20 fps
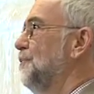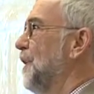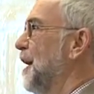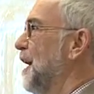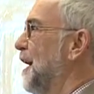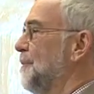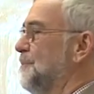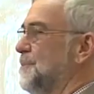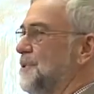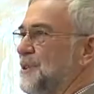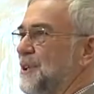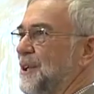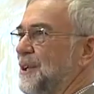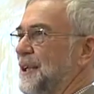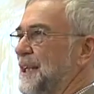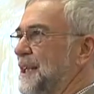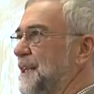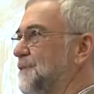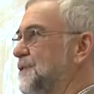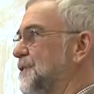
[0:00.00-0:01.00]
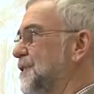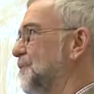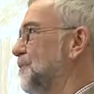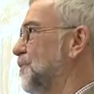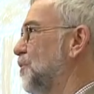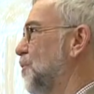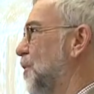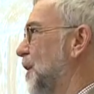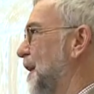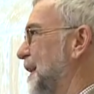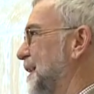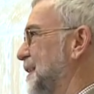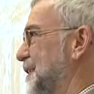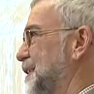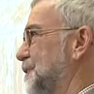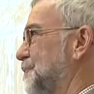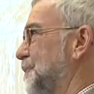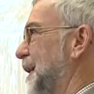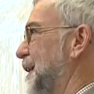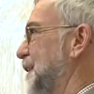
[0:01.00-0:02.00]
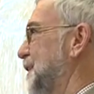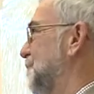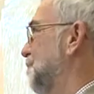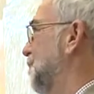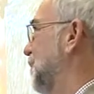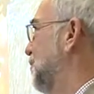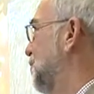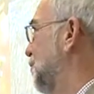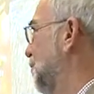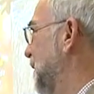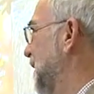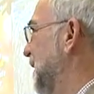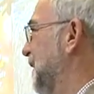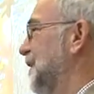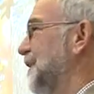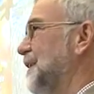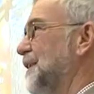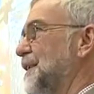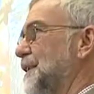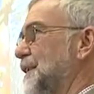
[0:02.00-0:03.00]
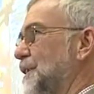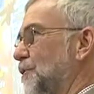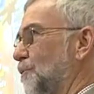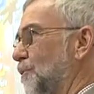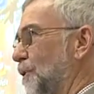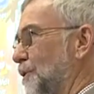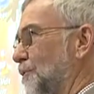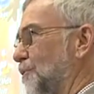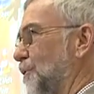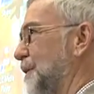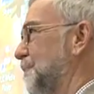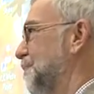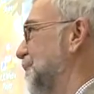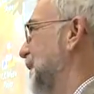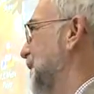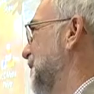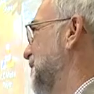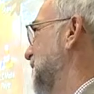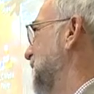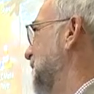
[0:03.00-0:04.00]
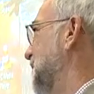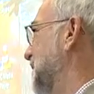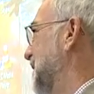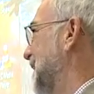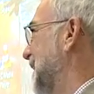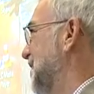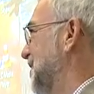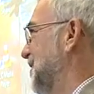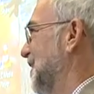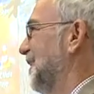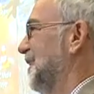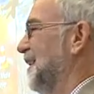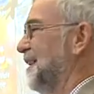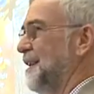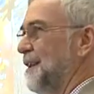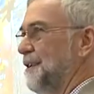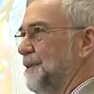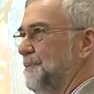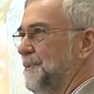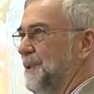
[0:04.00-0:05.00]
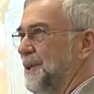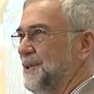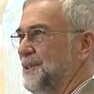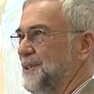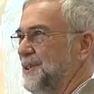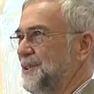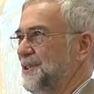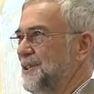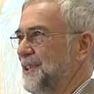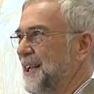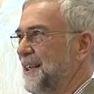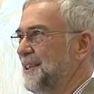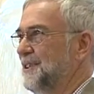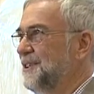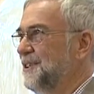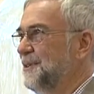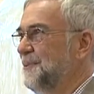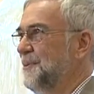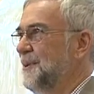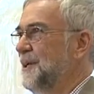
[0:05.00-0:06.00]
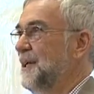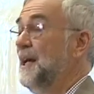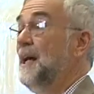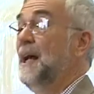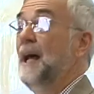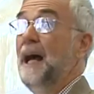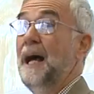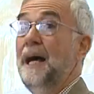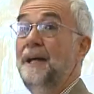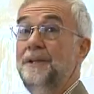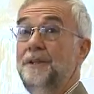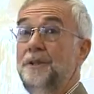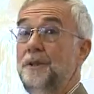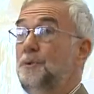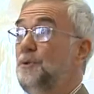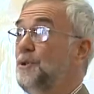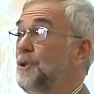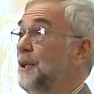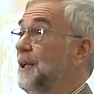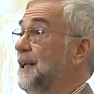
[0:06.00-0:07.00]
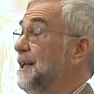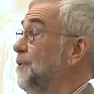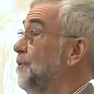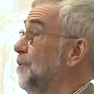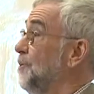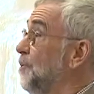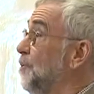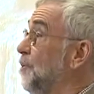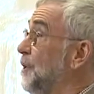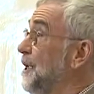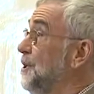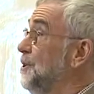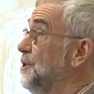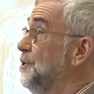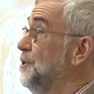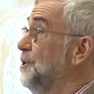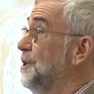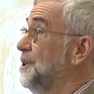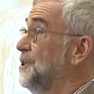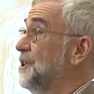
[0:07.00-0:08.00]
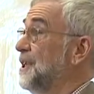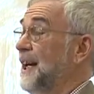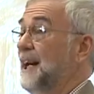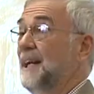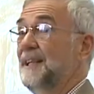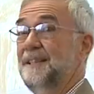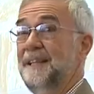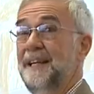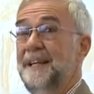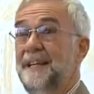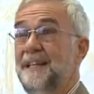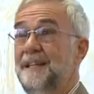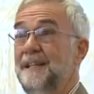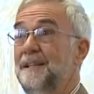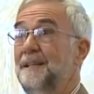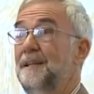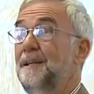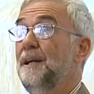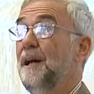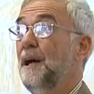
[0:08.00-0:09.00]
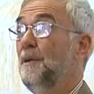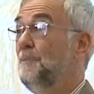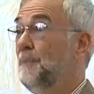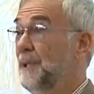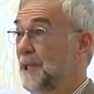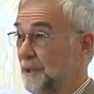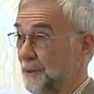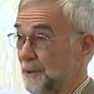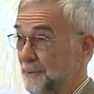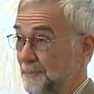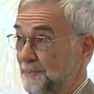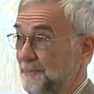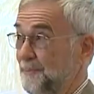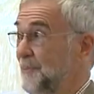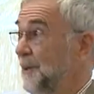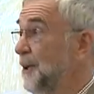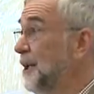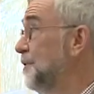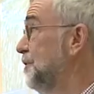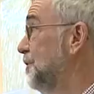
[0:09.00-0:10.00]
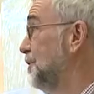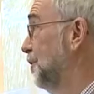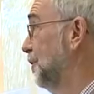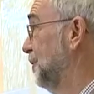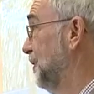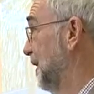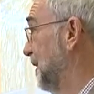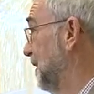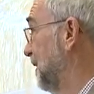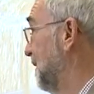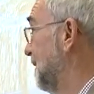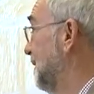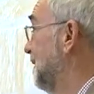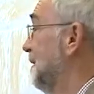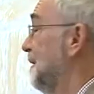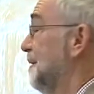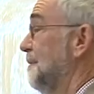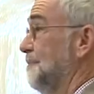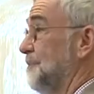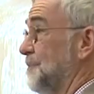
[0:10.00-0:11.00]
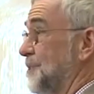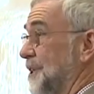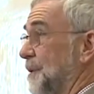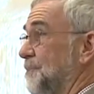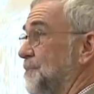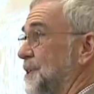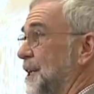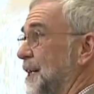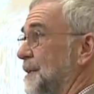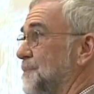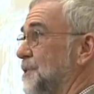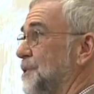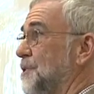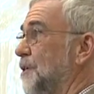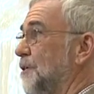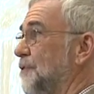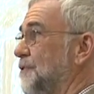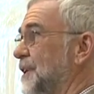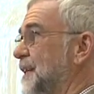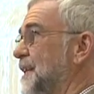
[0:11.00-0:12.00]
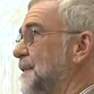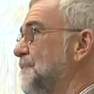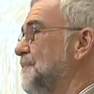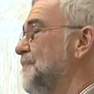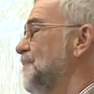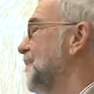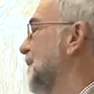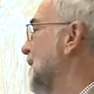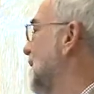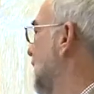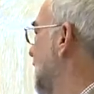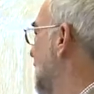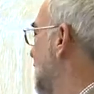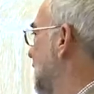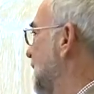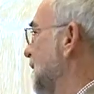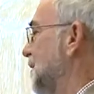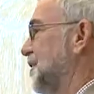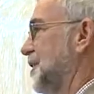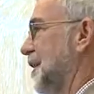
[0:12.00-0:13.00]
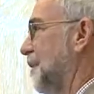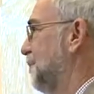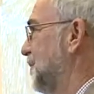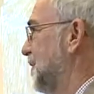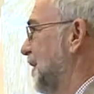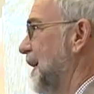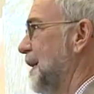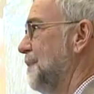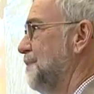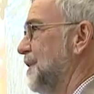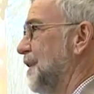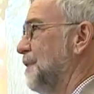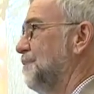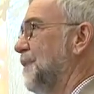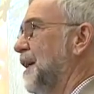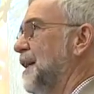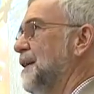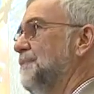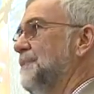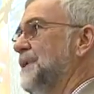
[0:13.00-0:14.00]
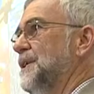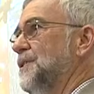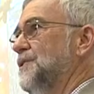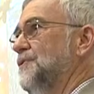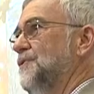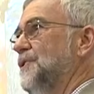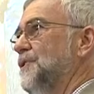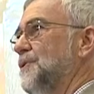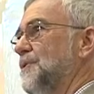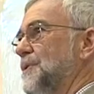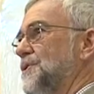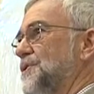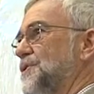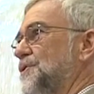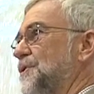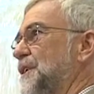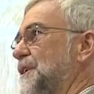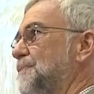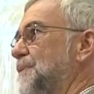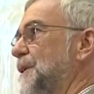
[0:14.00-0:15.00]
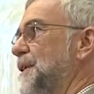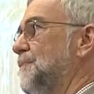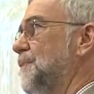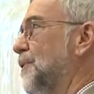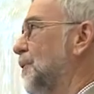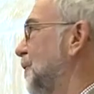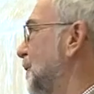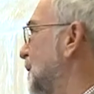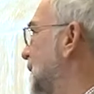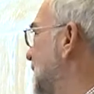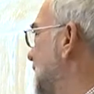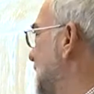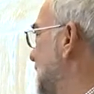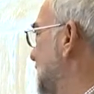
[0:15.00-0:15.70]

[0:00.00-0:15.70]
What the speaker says: perhaps to leave some quiet space between what one person says and another person says. And usually we do this at a meal, lunch or dinner, sometimes coffee. Sometimes it might be as few as 3 people,